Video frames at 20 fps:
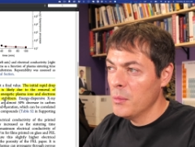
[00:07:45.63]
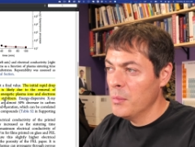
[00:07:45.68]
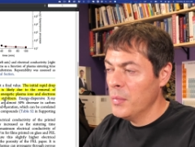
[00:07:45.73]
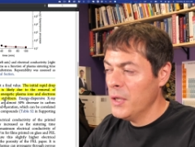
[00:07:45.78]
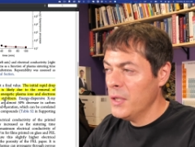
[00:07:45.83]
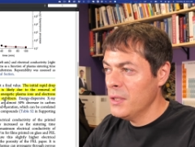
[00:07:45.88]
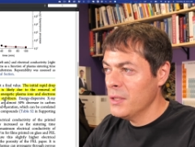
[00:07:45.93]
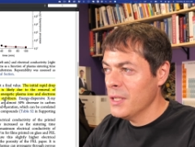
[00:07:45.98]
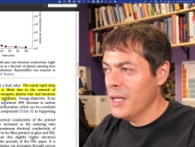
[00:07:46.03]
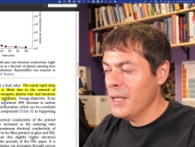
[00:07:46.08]

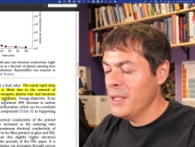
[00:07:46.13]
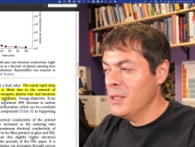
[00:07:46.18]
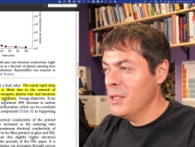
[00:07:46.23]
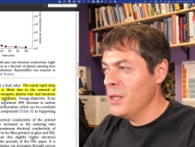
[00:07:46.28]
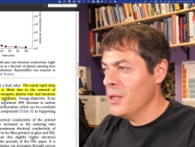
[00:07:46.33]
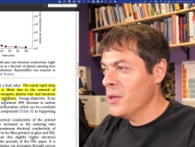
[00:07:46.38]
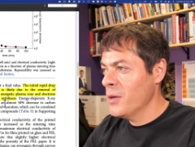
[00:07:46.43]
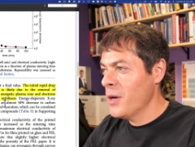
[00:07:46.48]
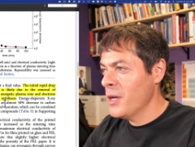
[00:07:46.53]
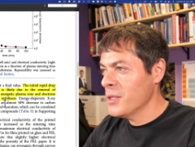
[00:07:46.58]
but I
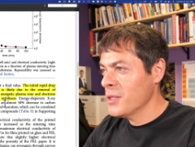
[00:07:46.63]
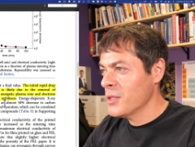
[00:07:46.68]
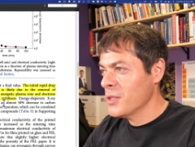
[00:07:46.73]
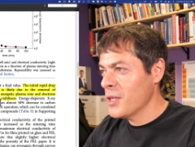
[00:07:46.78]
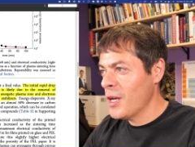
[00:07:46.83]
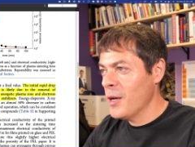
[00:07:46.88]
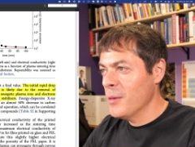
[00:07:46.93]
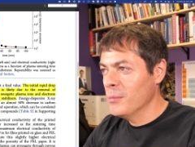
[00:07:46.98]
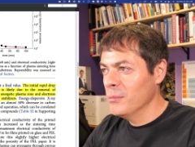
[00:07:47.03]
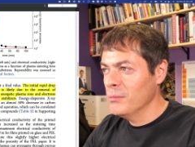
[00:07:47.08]

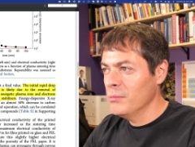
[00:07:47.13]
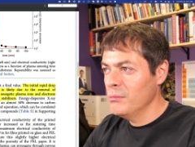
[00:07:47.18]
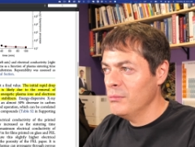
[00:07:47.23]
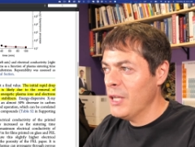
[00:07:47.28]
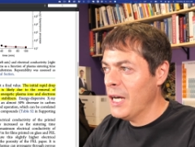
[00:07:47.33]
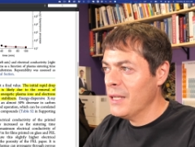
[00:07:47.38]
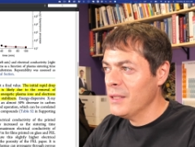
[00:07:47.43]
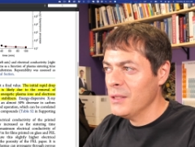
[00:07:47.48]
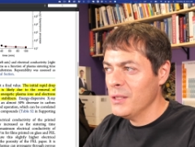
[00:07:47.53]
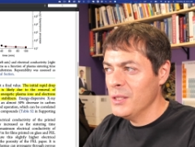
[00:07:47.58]
digress. I'm
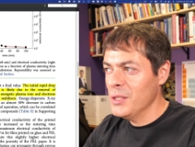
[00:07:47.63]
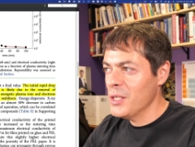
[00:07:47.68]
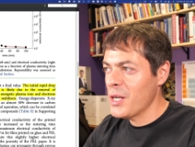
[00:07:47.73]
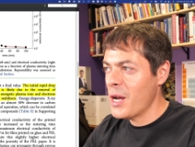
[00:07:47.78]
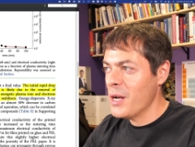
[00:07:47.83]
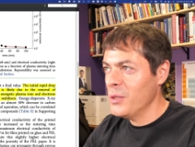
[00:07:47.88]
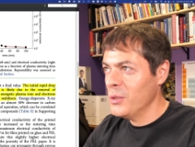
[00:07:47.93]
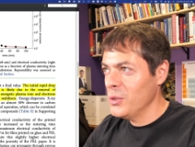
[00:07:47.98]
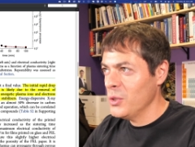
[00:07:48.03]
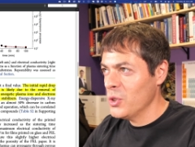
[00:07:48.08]
not
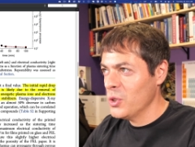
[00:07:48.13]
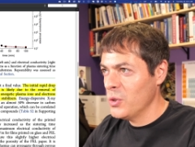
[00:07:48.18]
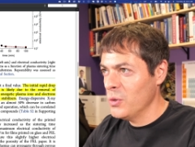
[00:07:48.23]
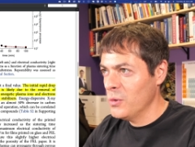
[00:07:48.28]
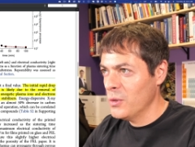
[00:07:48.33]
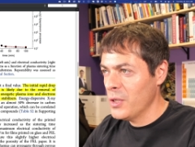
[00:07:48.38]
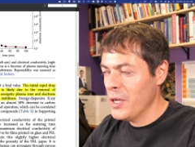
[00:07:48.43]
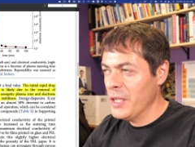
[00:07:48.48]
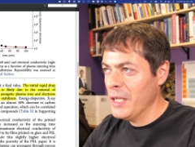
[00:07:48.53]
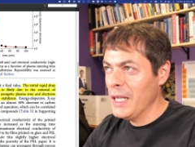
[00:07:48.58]
entirely
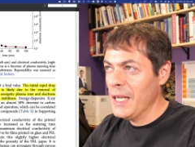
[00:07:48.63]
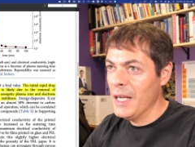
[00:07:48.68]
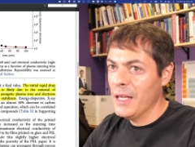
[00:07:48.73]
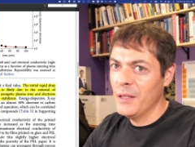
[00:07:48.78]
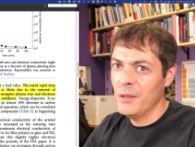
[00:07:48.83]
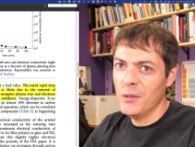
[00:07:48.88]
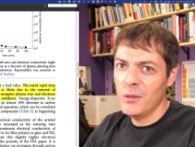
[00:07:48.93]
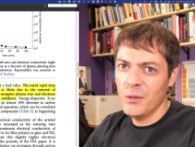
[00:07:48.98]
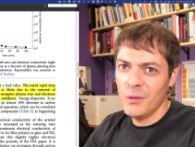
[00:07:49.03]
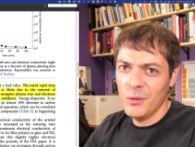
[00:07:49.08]
sure. And
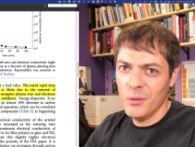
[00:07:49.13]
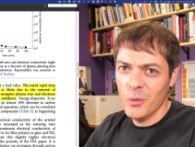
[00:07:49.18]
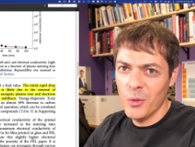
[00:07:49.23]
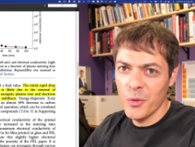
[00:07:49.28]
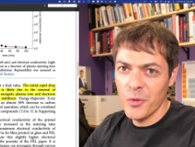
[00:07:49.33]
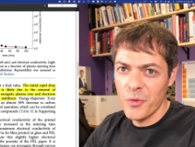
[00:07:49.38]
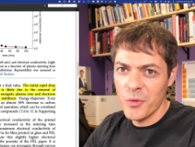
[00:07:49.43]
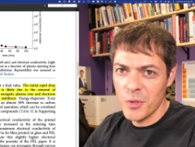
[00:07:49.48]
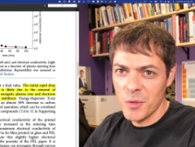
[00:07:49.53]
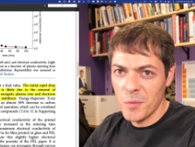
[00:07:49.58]
again, the
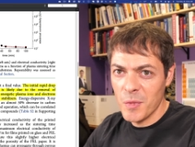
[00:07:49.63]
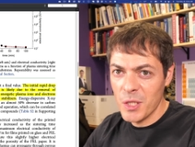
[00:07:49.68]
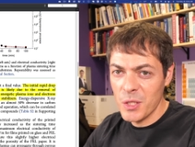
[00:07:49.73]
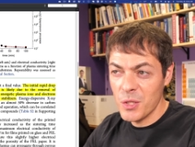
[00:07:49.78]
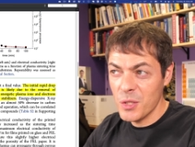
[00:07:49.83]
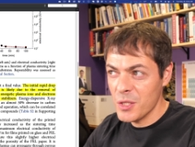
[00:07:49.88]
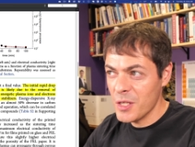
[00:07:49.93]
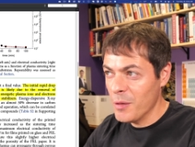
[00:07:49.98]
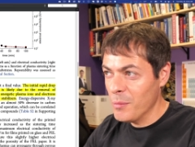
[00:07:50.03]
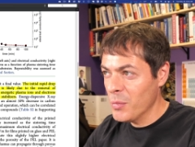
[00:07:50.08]
authors
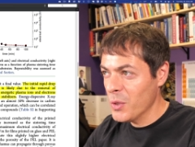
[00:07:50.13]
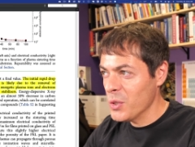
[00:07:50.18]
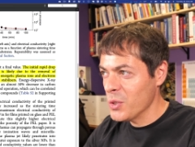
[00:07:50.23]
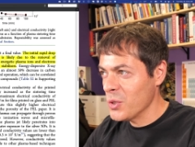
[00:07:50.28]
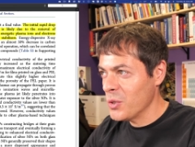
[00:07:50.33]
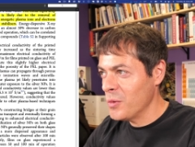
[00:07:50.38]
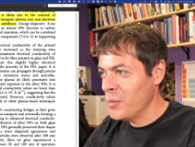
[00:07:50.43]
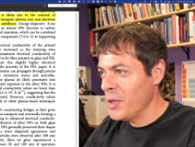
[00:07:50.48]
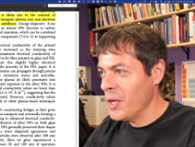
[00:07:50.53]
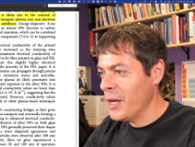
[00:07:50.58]
measure
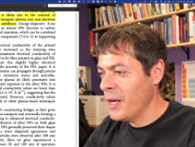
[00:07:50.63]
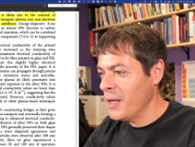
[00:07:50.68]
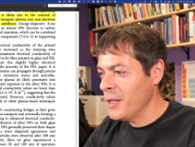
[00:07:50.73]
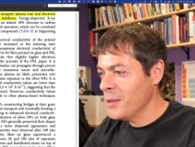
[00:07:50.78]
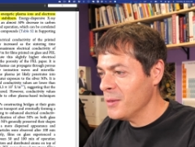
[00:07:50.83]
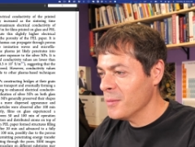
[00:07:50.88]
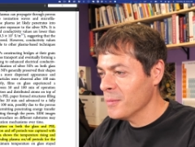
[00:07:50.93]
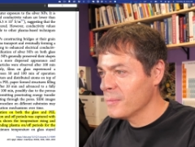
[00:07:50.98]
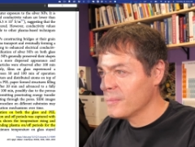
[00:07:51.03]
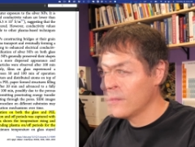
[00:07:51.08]
temperature behind.